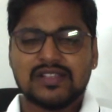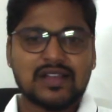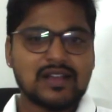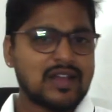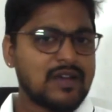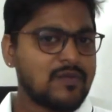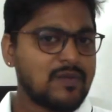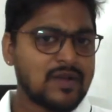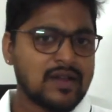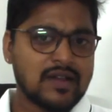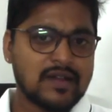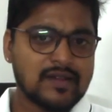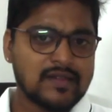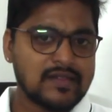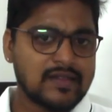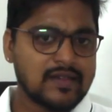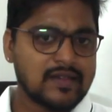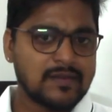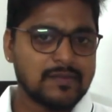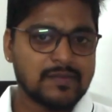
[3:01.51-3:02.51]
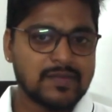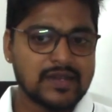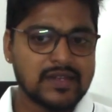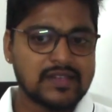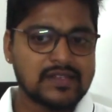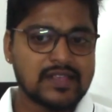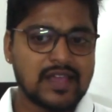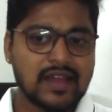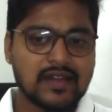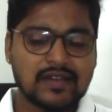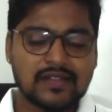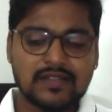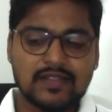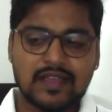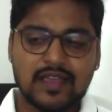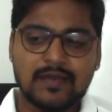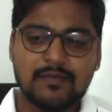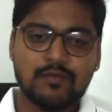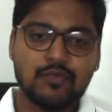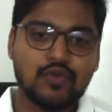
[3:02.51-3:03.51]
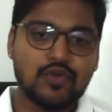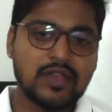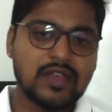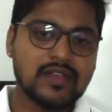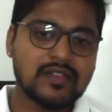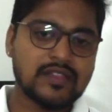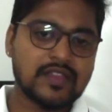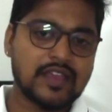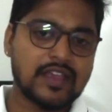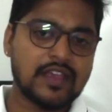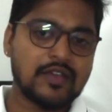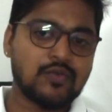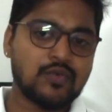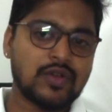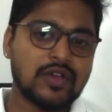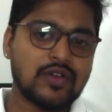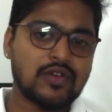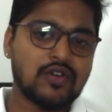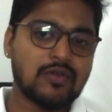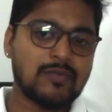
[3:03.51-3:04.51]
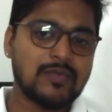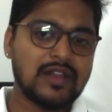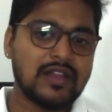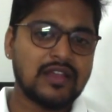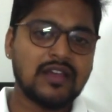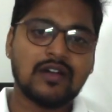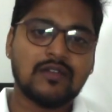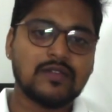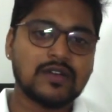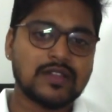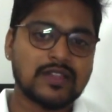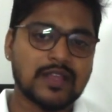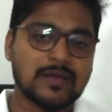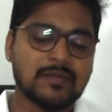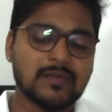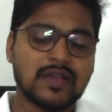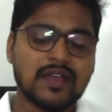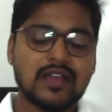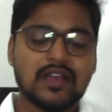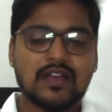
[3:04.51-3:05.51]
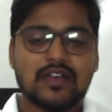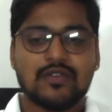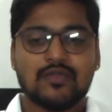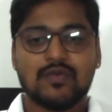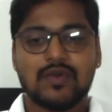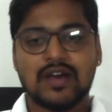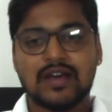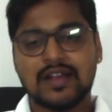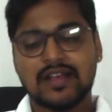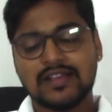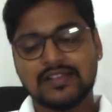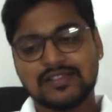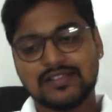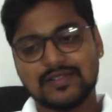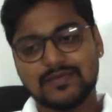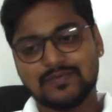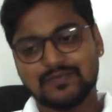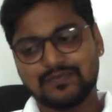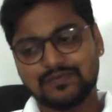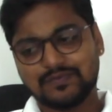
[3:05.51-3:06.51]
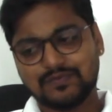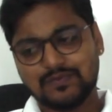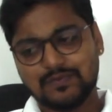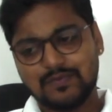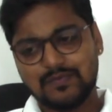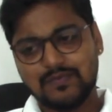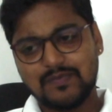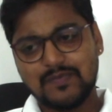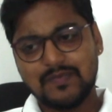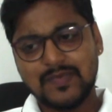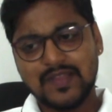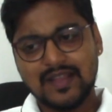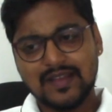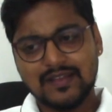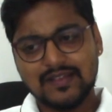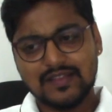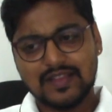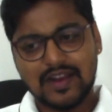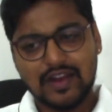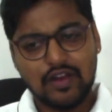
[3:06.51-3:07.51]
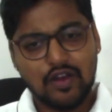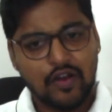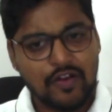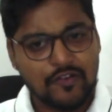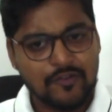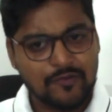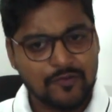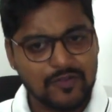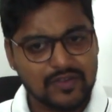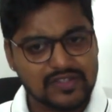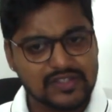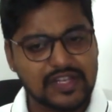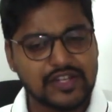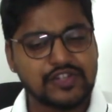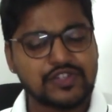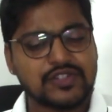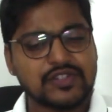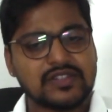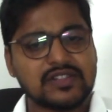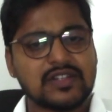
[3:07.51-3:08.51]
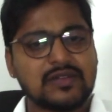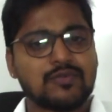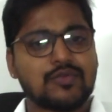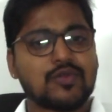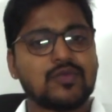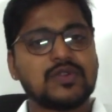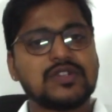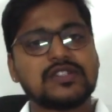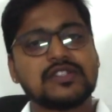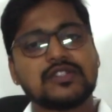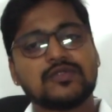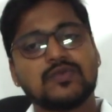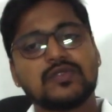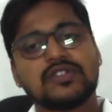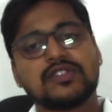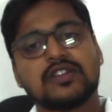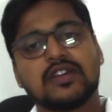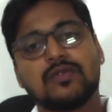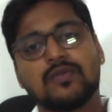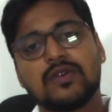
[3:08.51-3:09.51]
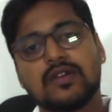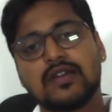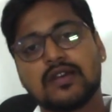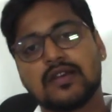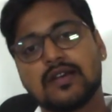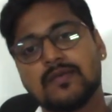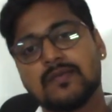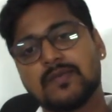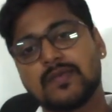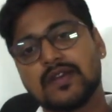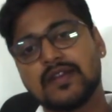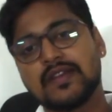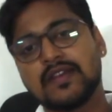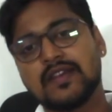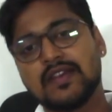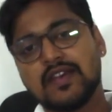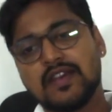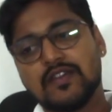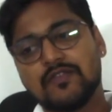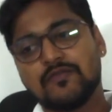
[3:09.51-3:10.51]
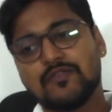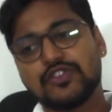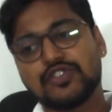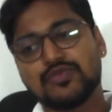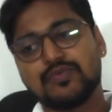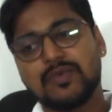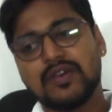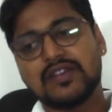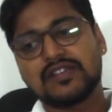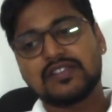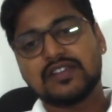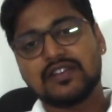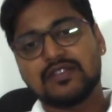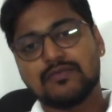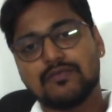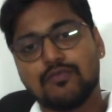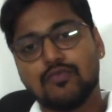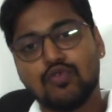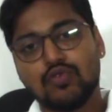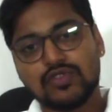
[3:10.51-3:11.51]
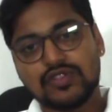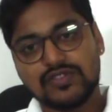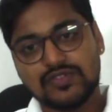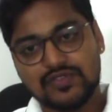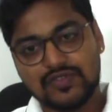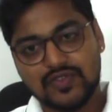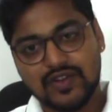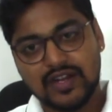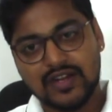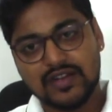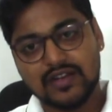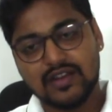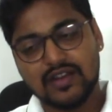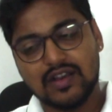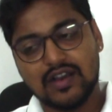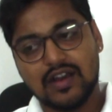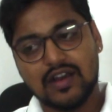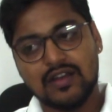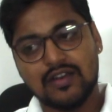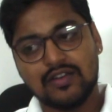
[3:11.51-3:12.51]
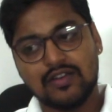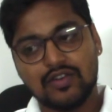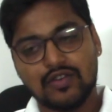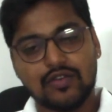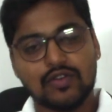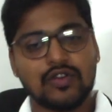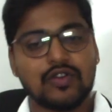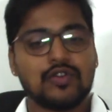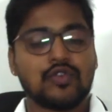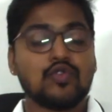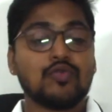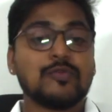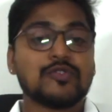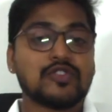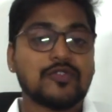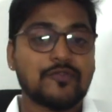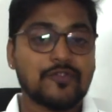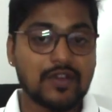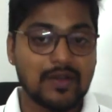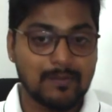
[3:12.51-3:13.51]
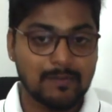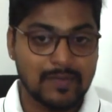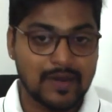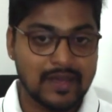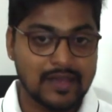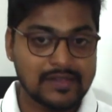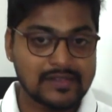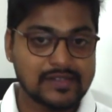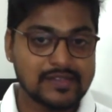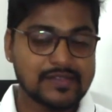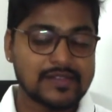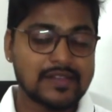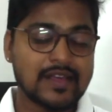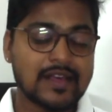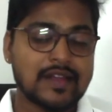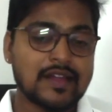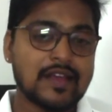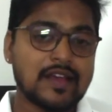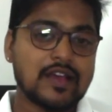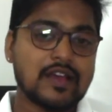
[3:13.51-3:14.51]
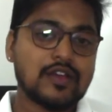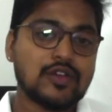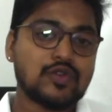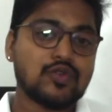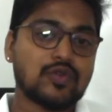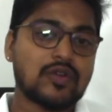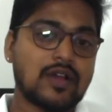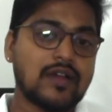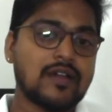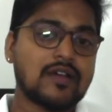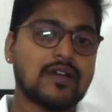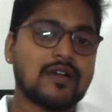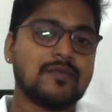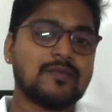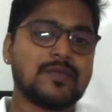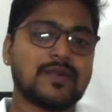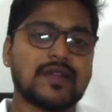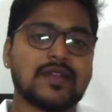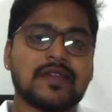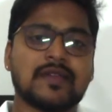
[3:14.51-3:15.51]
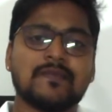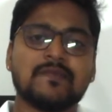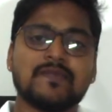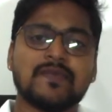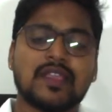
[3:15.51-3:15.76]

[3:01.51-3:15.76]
are governed under the Companies Act, and the MOE and the AOA normally govern them. Whereas there are a lot of sections and provisions which govern a company, which makes it more strict and too much of compliance is there to run a company.